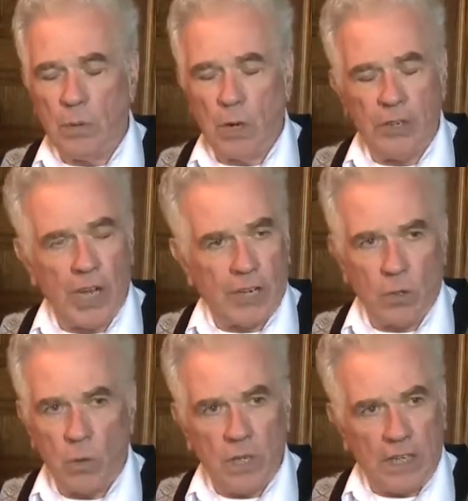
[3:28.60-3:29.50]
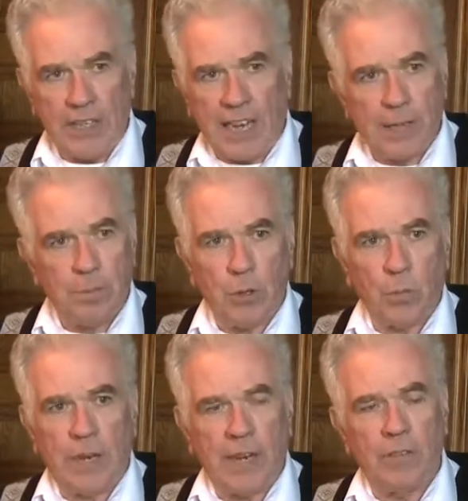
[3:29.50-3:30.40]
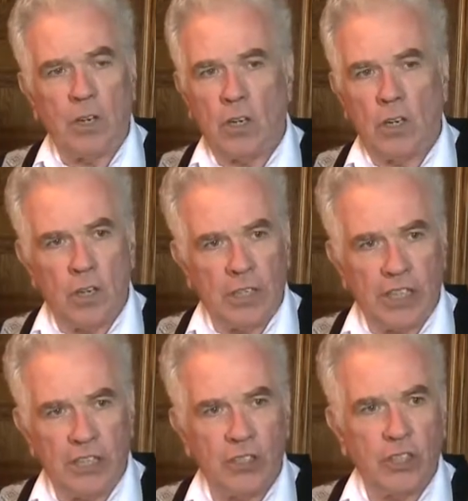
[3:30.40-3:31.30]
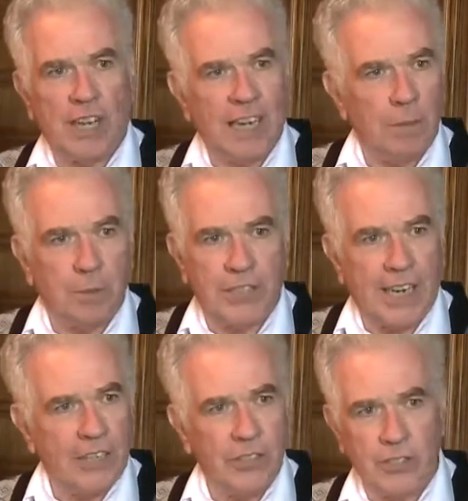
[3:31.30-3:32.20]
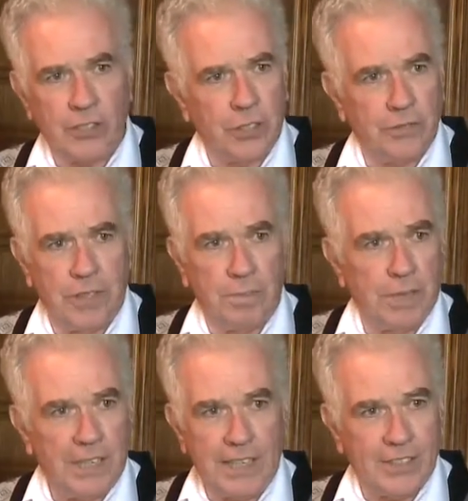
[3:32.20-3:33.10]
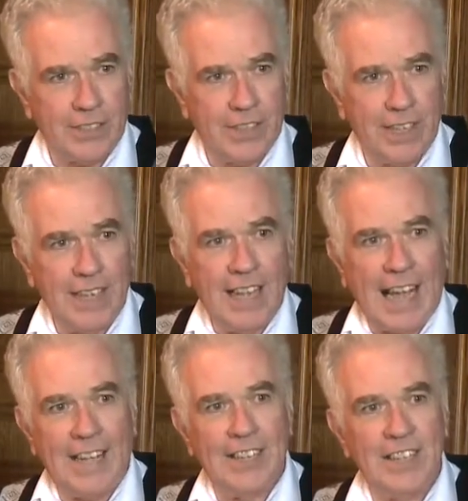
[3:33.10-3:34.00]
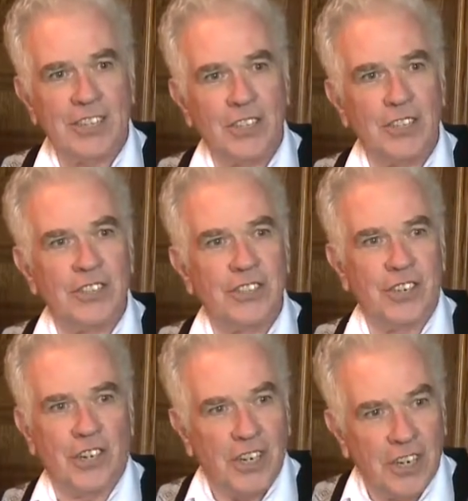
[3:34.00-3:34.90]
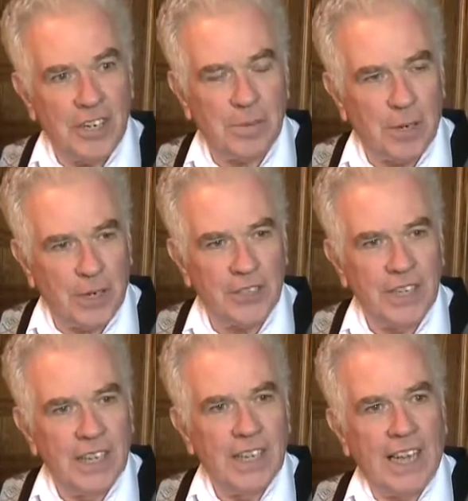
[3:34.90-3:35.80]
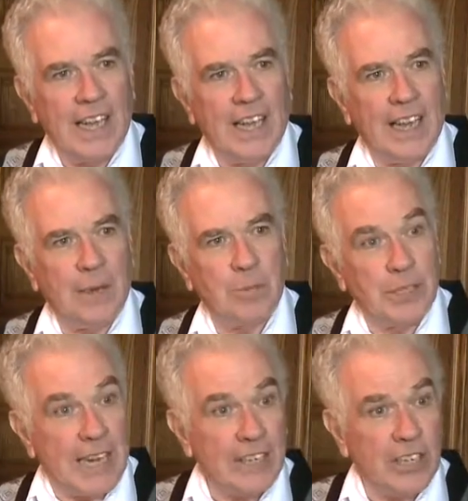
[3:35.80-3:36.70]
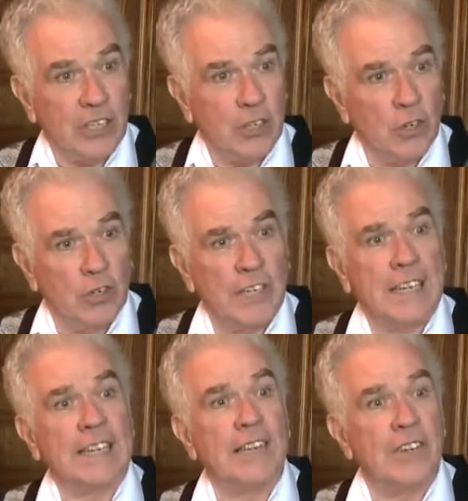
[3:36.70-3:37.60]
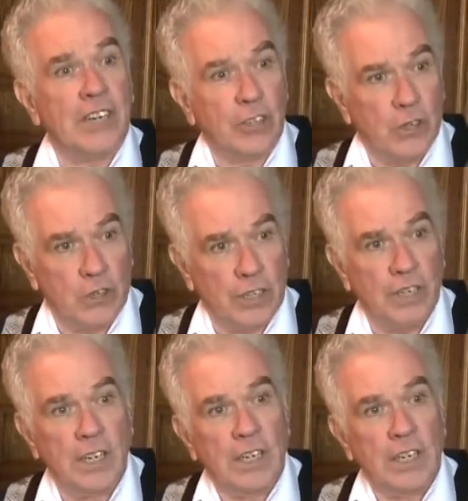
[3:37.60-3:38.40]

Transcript: But not only that, but we have all this child protection stuff in place, and this concern about protecting children and giving children